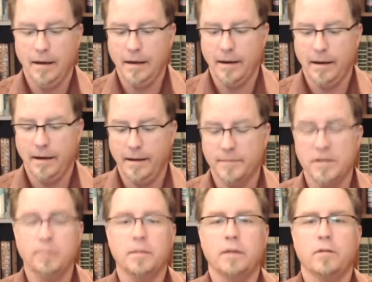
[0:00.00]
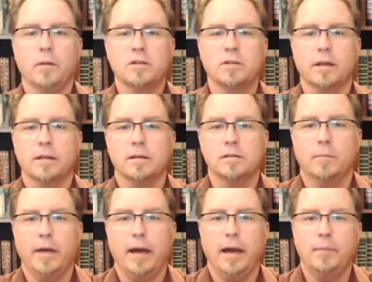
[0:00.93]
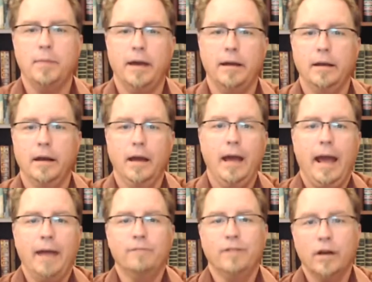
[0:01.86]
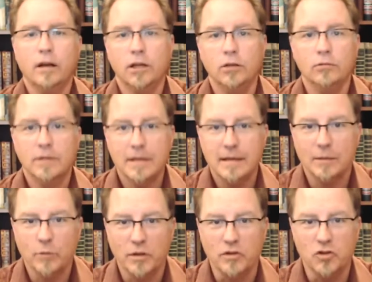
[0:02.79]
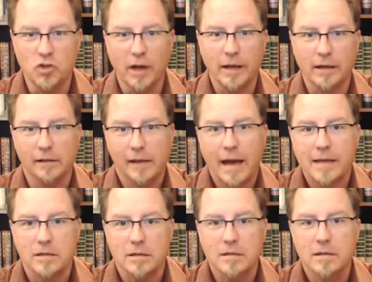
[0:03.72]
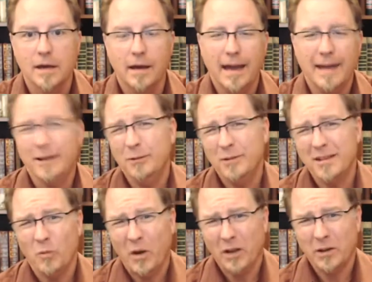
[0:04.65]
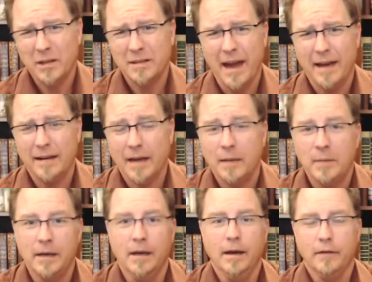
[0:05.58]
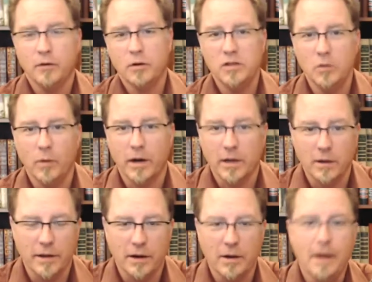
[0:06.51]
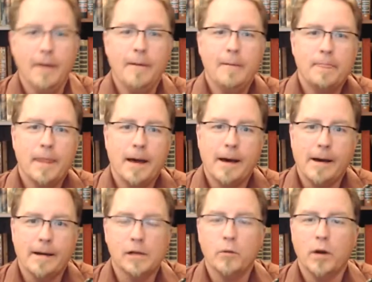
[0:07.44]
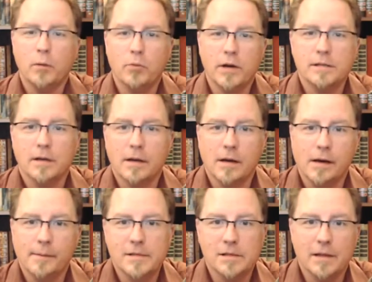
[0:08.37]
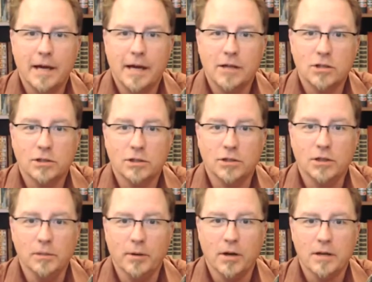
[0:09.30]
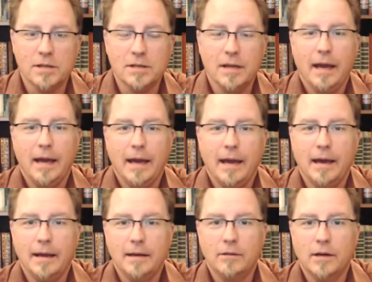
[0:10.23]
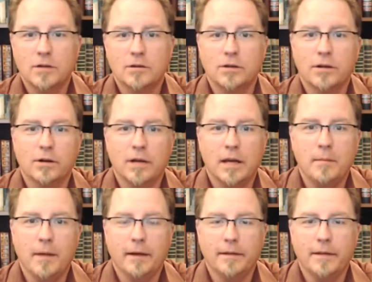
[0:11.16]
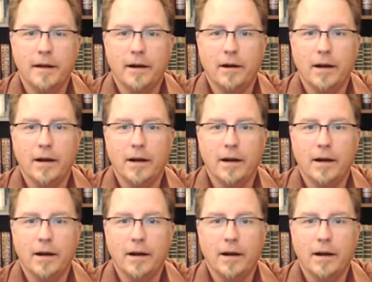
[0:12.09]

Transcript: Um, something very much like this on my iPad, a very cute kid with giant glasses. And who doesn't want to look at that? I mean, of course you want to go there. Uh, clearwaterpress.com slash goodbooks and you enter your email in there.